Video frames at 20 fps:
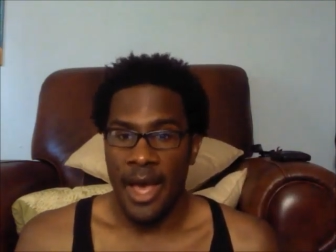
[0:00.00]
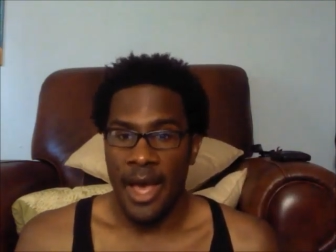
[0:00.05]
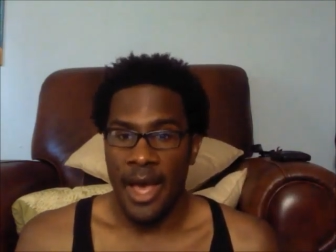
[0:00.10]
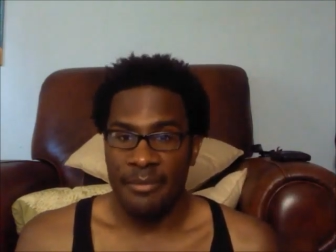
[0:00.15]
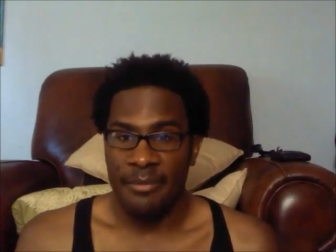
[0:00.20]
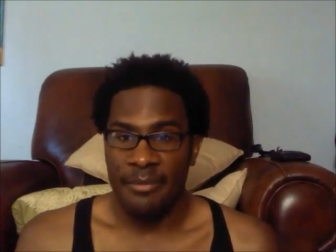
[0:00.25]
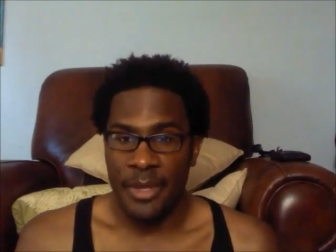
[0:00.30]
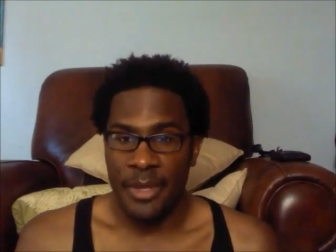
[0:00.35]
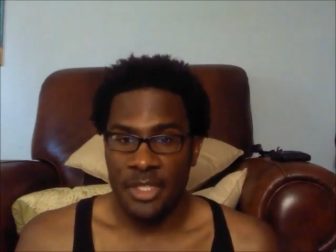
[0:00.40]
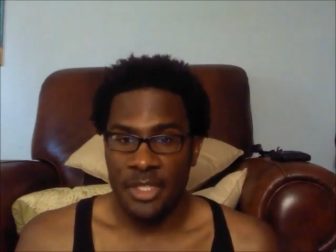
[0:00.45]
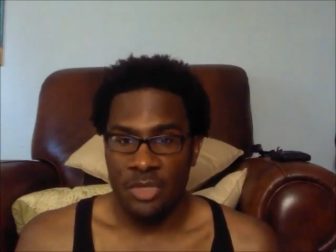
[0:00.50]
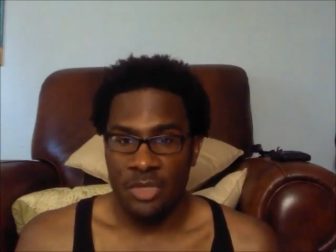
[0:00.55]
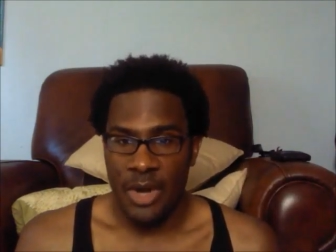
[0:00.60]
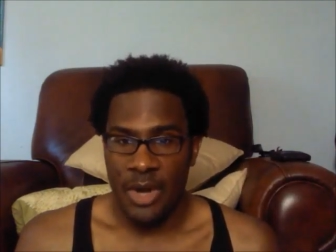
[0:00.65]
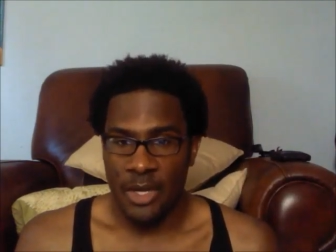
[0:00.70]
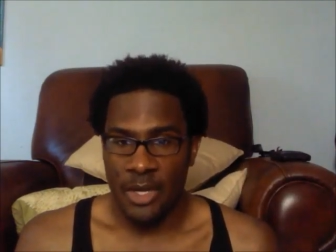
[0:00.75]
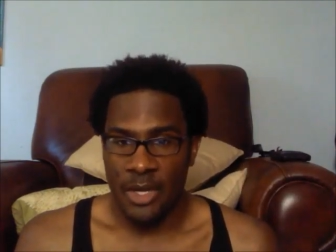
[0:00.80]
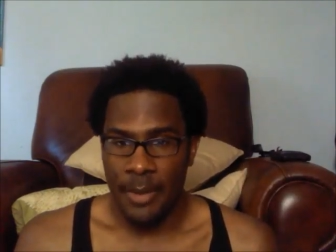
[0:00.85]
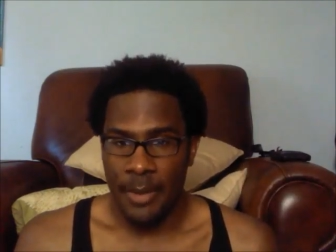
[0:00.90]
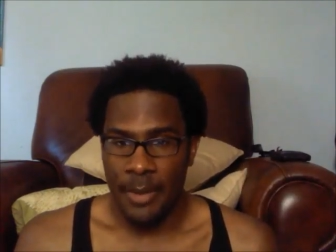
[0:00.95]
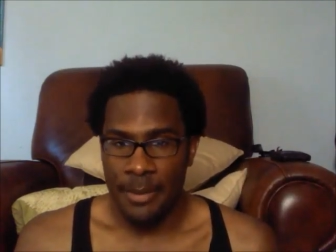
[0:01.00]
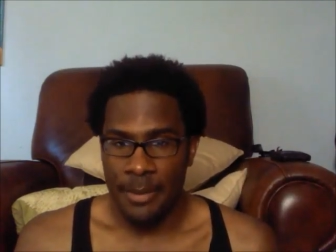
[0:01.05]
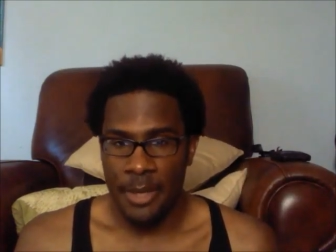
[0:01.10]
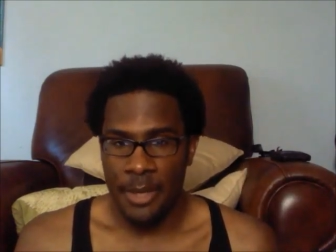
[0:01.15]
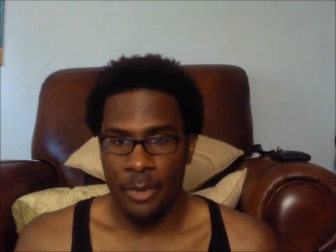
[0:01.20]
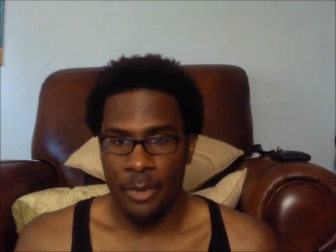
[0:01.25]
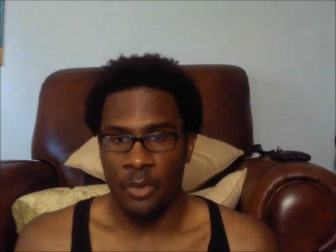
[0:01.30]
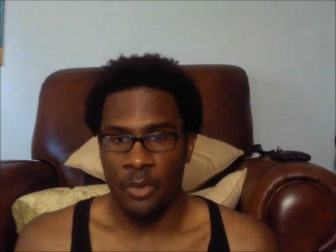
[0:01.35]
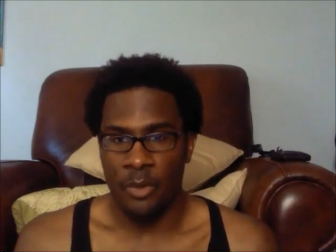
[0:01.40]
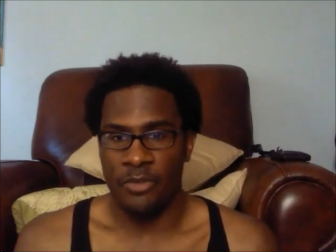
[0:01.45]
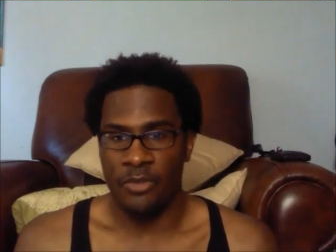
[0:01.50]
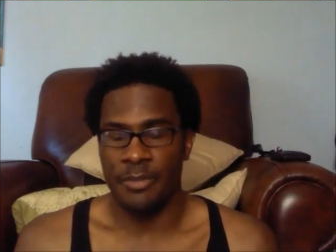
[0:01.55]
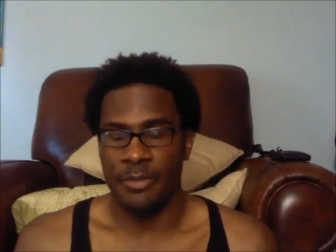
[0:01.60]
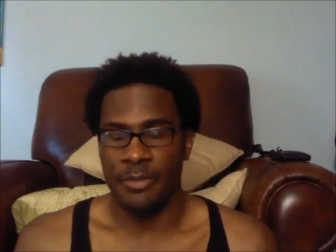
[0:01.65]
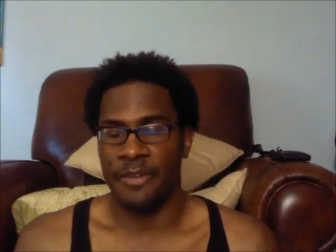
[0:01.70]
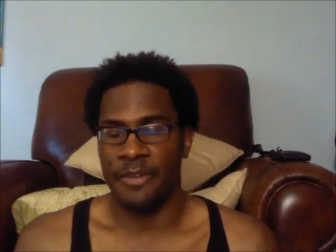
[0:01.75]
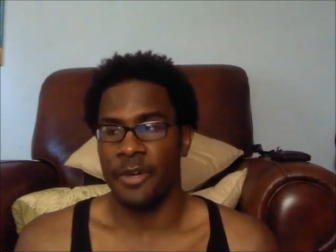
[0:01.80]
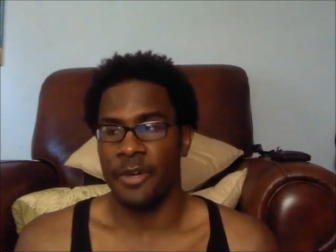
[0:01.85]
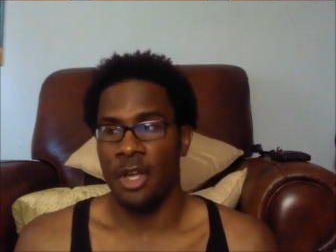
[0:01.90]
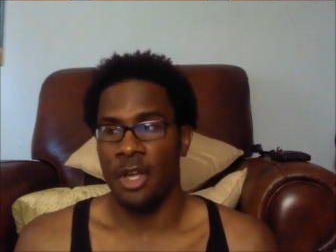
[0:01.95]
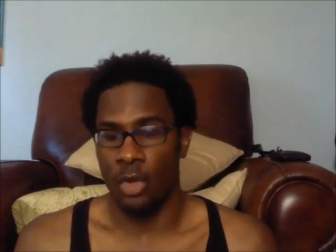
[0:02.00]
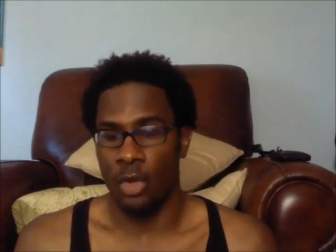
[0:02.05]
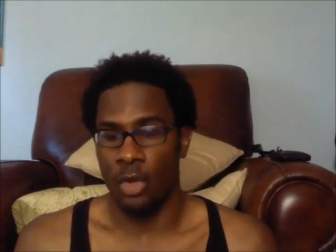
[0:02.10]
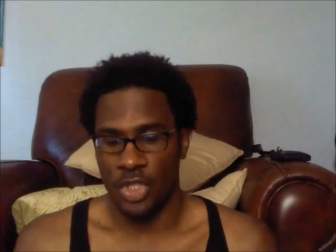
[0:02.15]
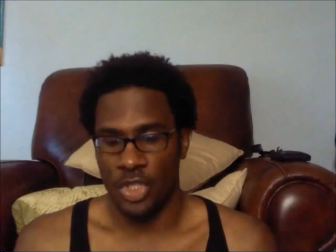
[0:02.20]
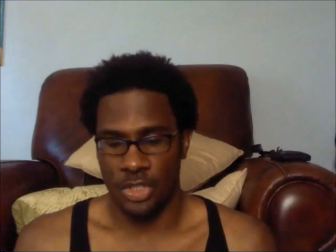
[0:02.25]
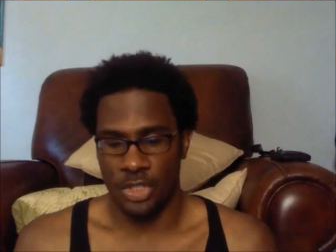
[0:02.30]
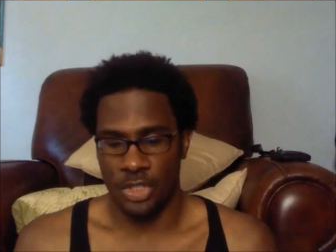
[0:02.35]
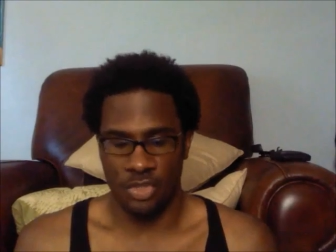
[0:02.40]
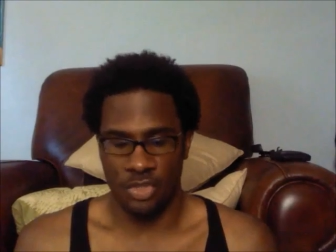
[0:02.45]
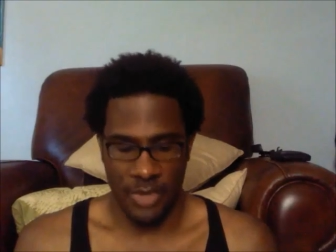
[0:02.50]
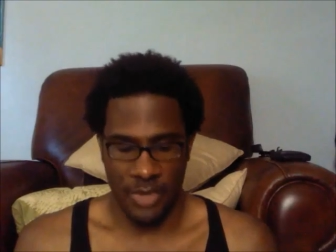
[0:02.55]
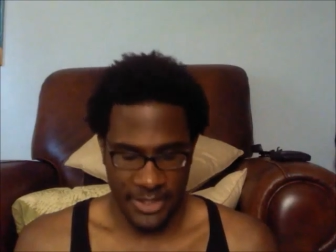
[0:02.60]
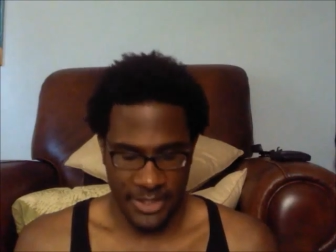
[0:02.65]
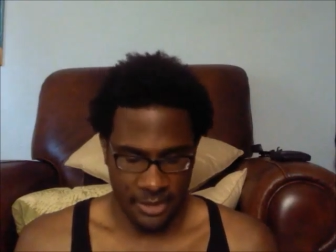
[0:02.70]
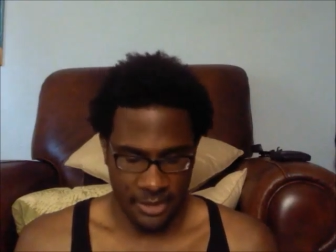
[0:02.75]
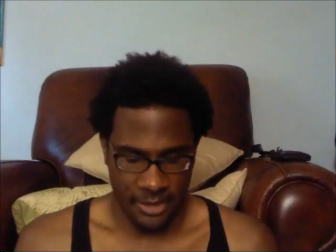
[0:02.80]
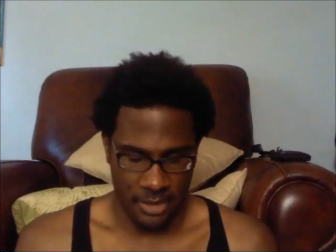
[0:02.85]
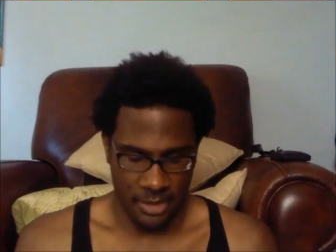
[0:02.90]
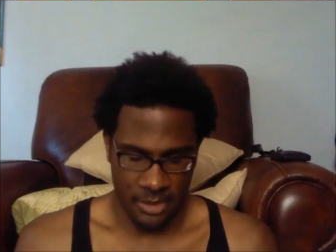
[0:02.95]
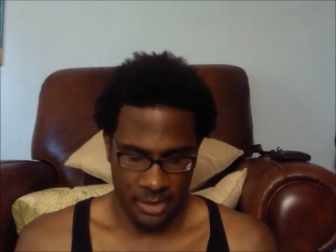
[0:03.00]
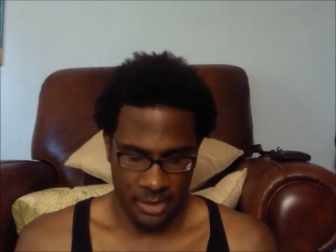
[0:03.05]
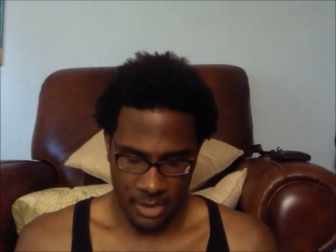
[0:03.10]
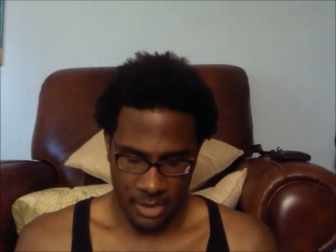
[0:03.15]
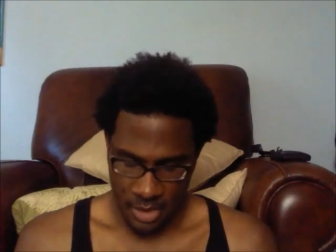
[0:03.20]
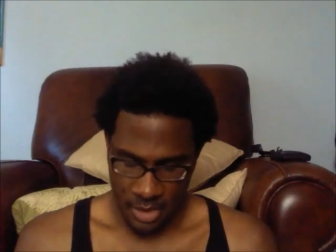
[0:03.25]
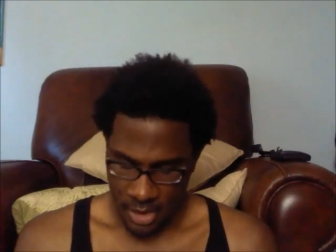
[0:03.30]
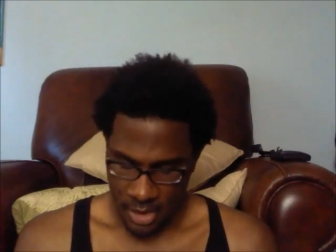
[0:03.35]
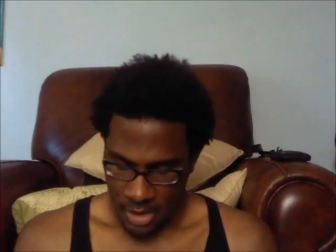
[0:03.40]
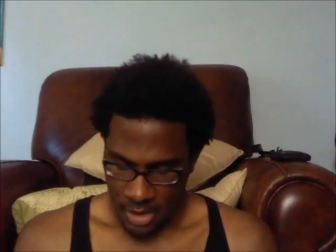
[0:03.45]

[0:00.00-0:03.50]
I've been surrounded by people from different cultures, races,